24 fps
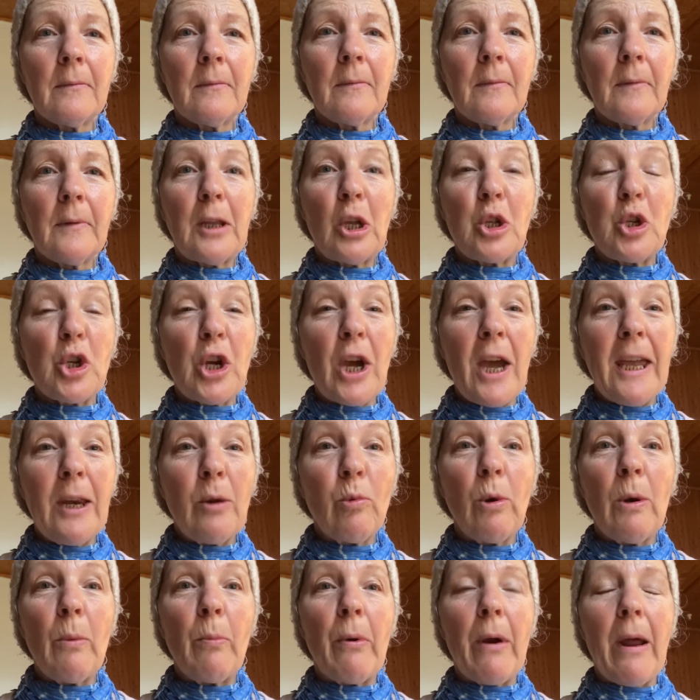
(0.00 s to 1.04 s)
The chain
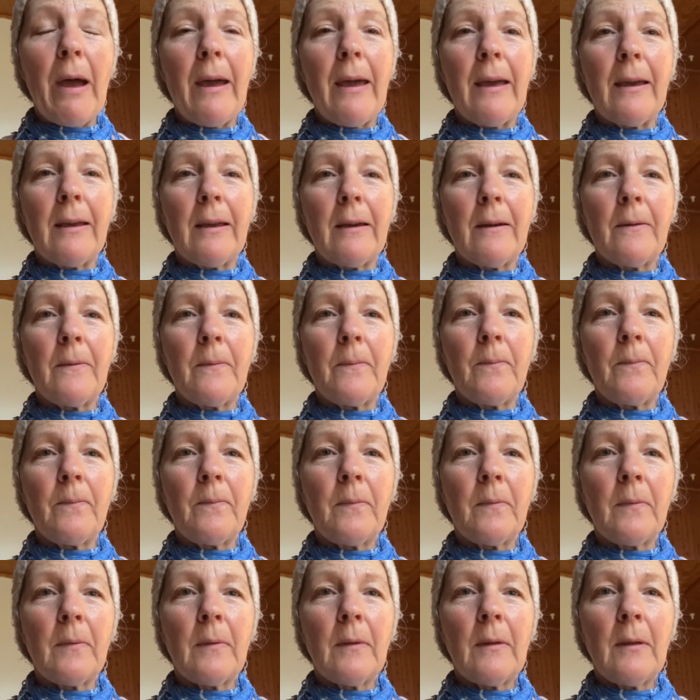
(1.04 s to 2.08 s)
will break.
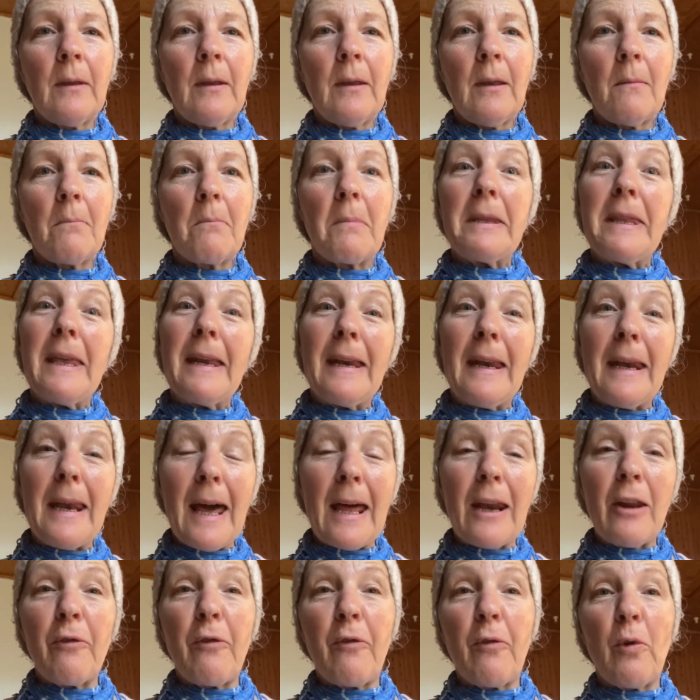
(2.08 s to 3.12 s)
But then
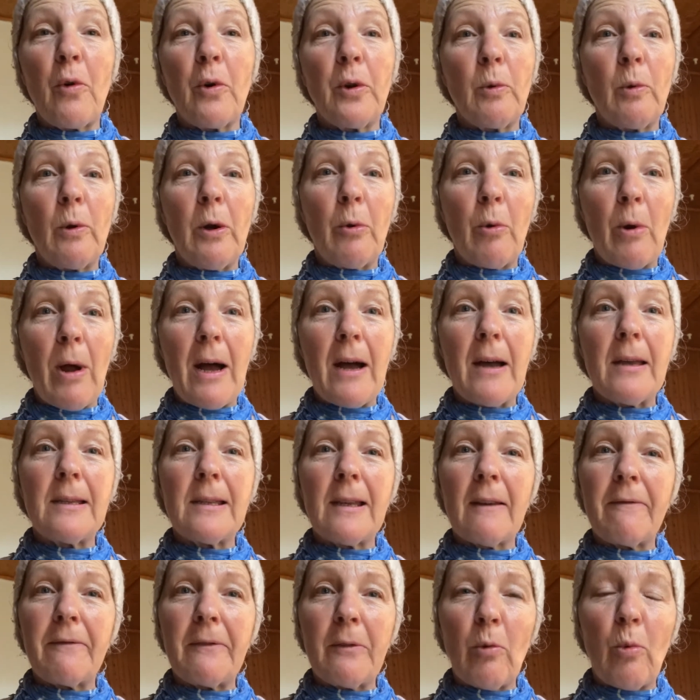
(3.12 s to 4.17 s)
another thought will arise
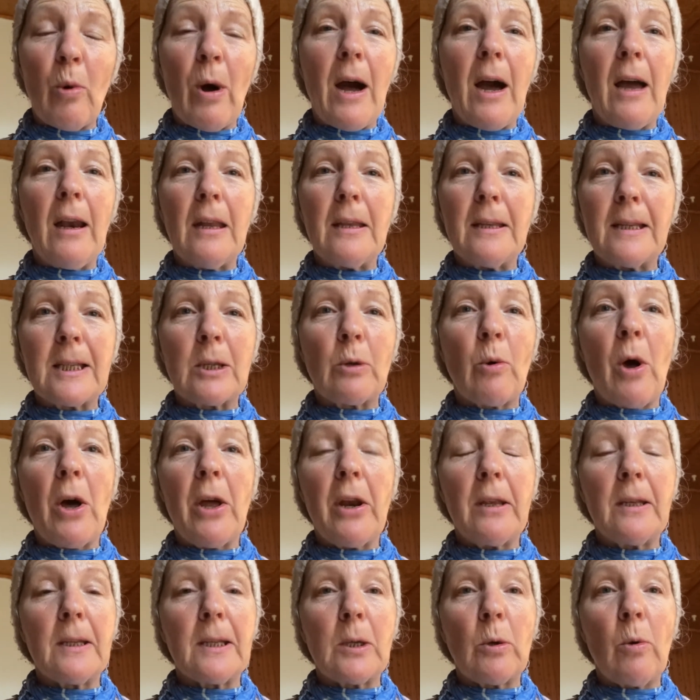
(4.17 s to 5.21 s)
after a while and so on
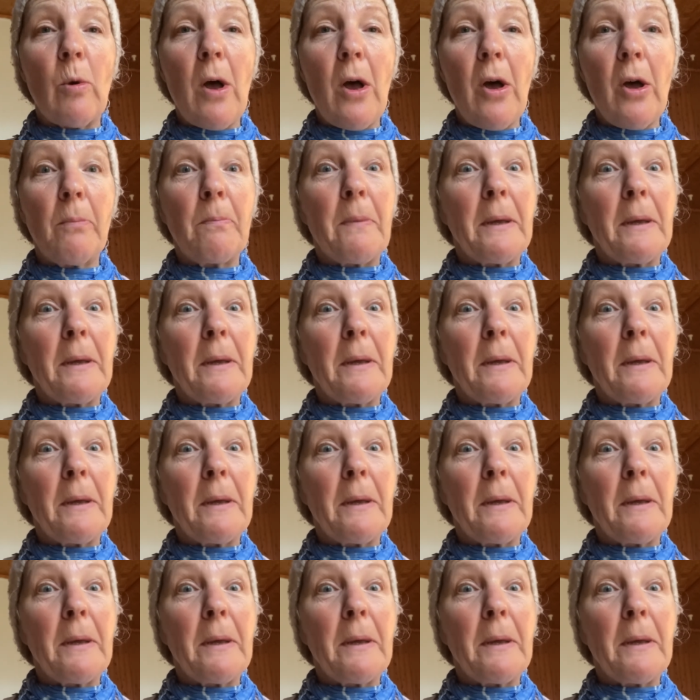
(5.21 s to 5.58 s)
and so on.